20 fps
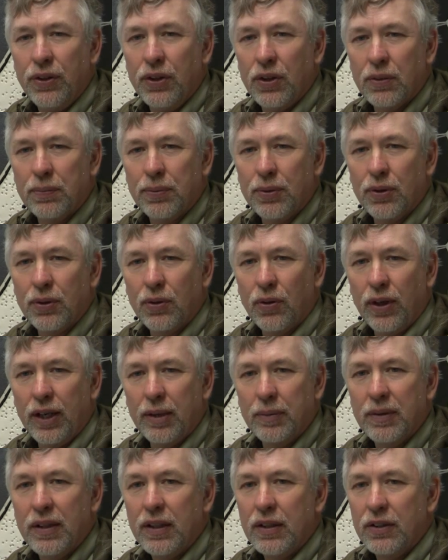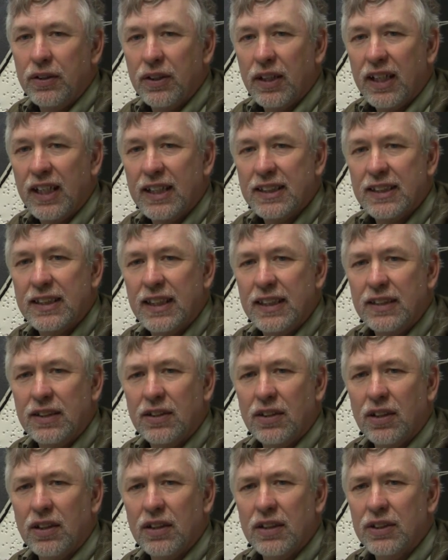with your program, do not hesitate to
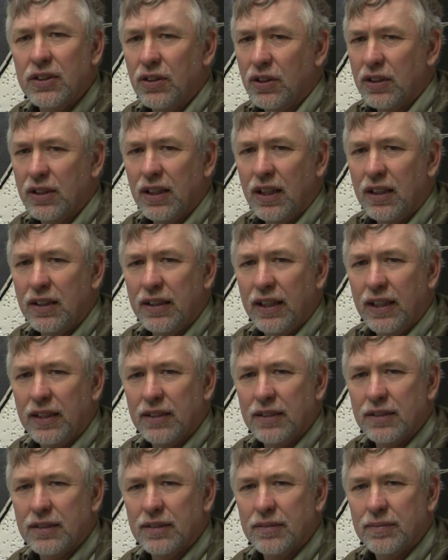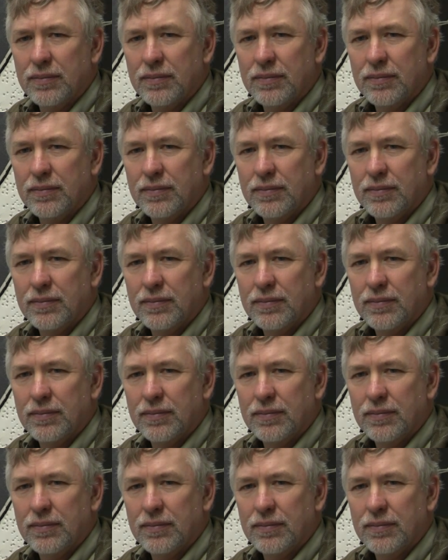call us or contact us.